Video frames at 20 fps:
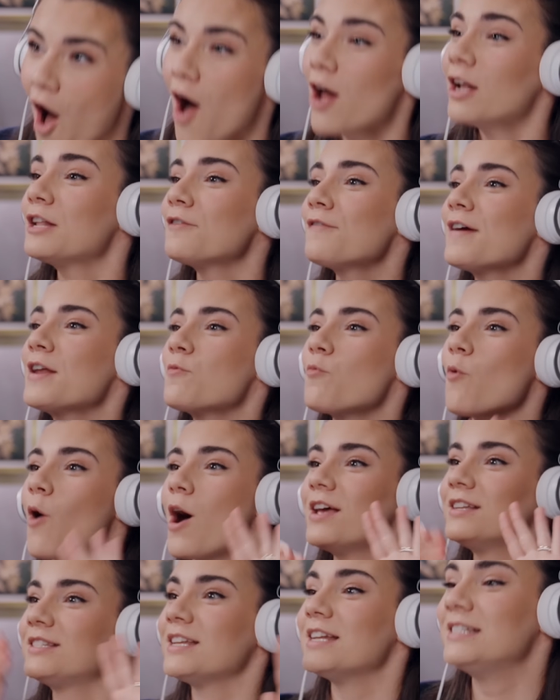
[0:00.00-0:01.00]
Mm. All of it
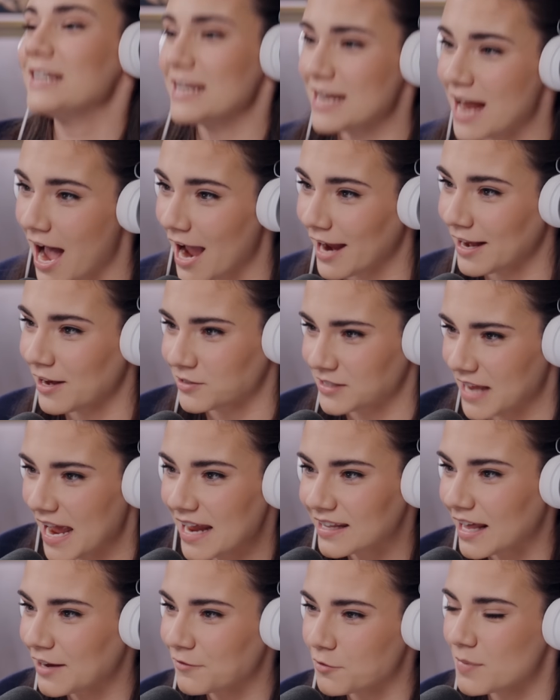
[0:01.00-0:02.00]
was denied. Here's a
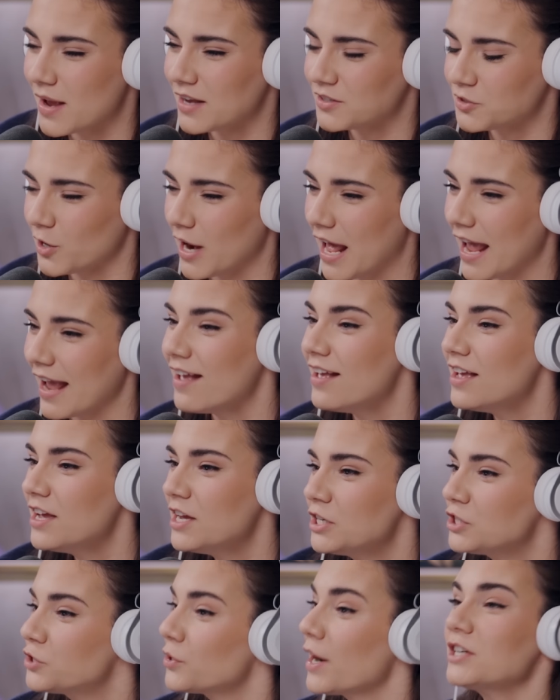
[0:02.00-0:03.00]
headline from yesterday
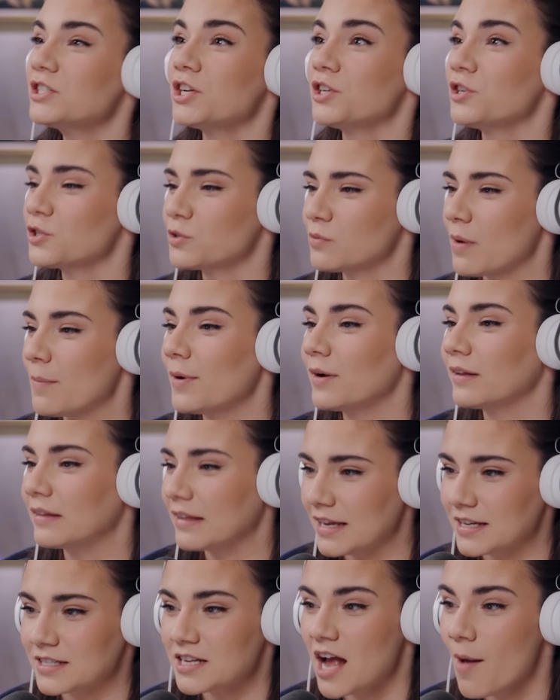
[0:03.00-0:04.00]
Transgender swimmer
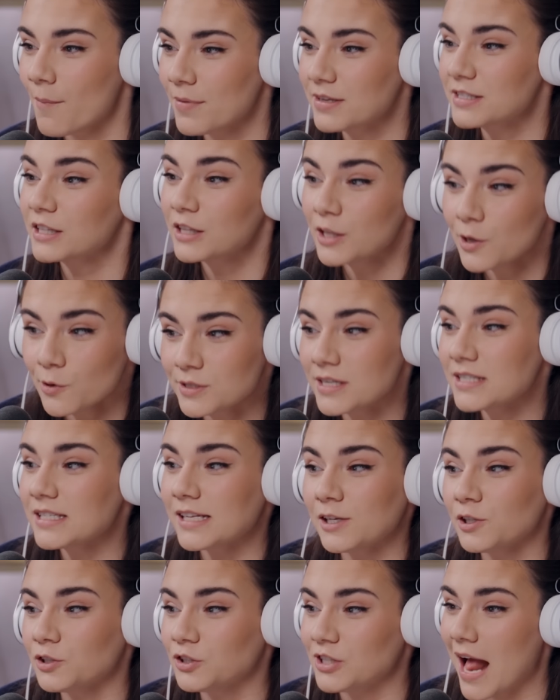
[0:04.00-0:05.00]
Lia Thomas loses
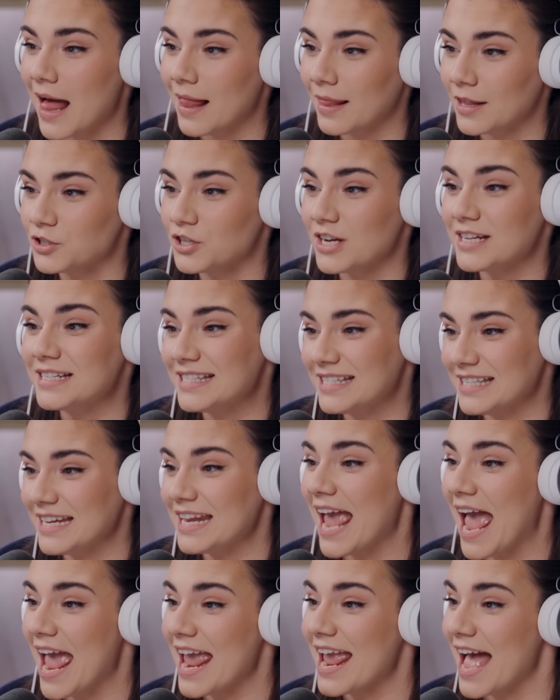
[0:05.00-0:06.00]
legal challenge in
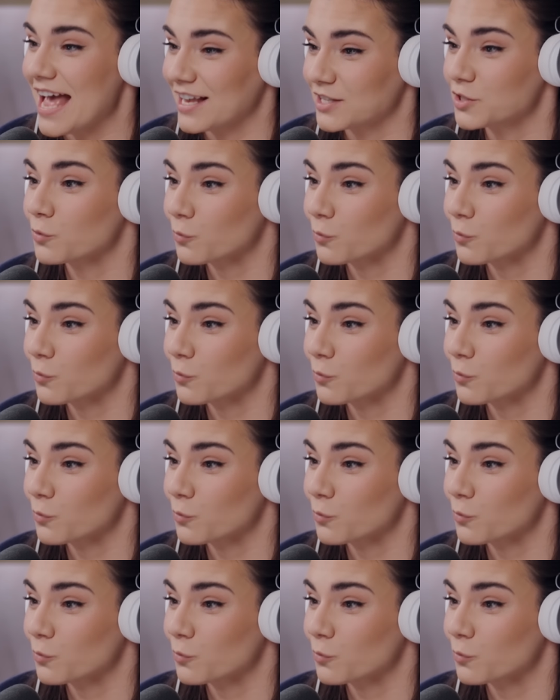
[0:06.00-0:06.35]
CAS